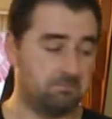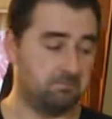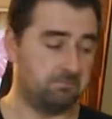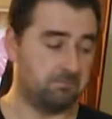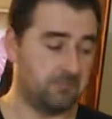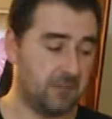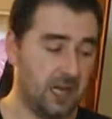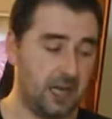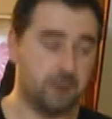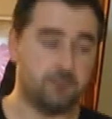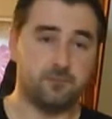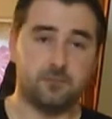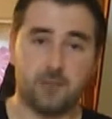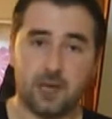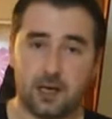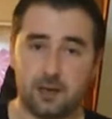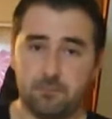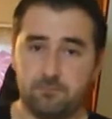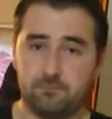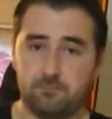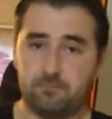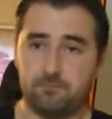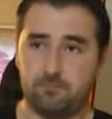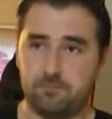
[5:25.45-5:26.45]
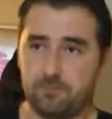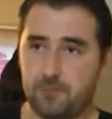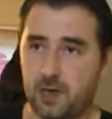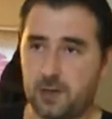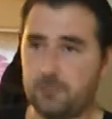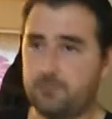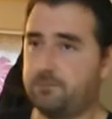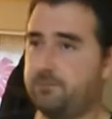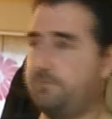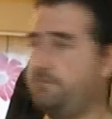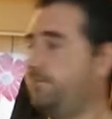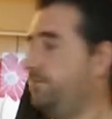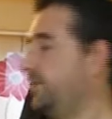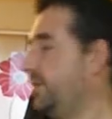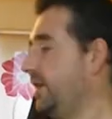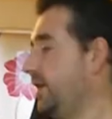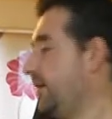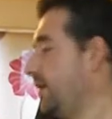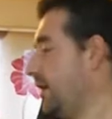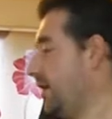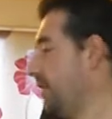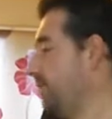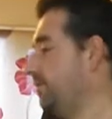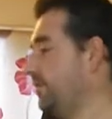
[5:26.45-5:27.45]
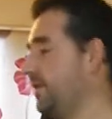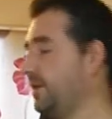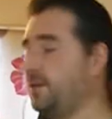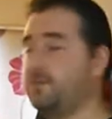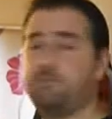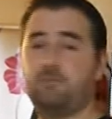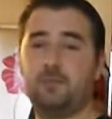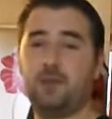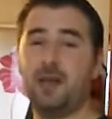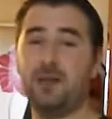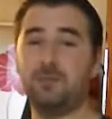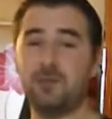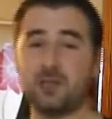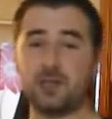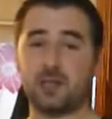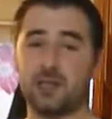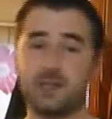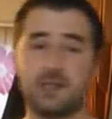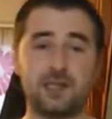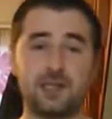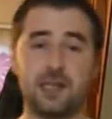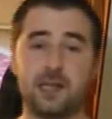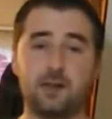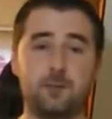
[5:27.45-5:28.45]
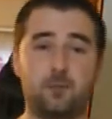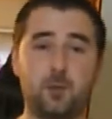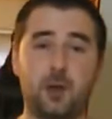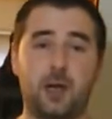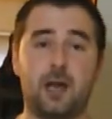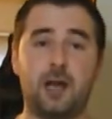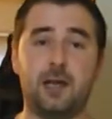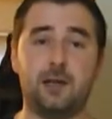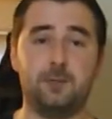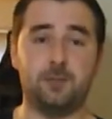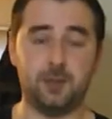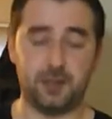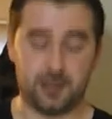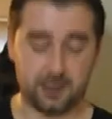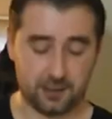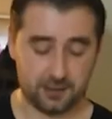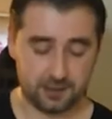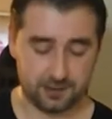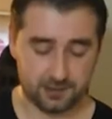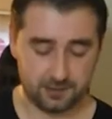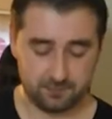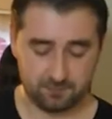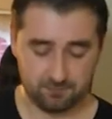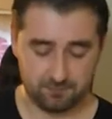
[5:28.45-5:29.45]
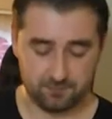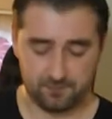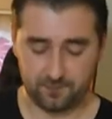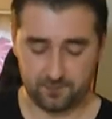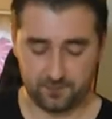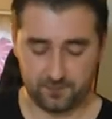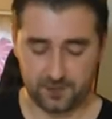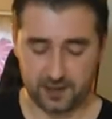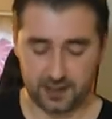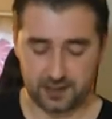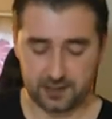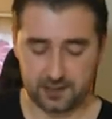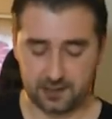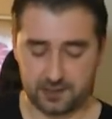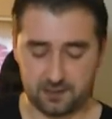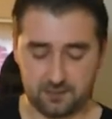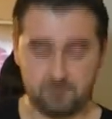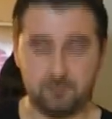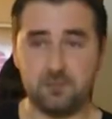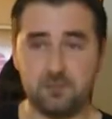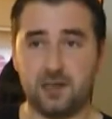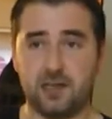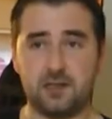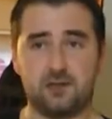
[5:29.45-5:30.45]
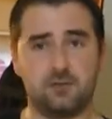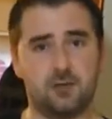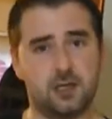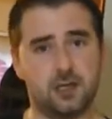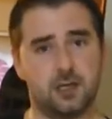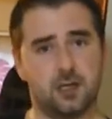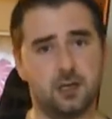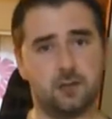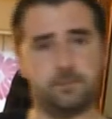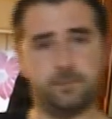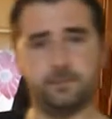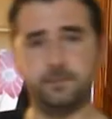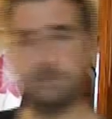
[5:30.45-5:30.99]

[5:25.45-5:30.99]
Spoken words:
yeah, I'm just gonna say goodbye because that's pretty good.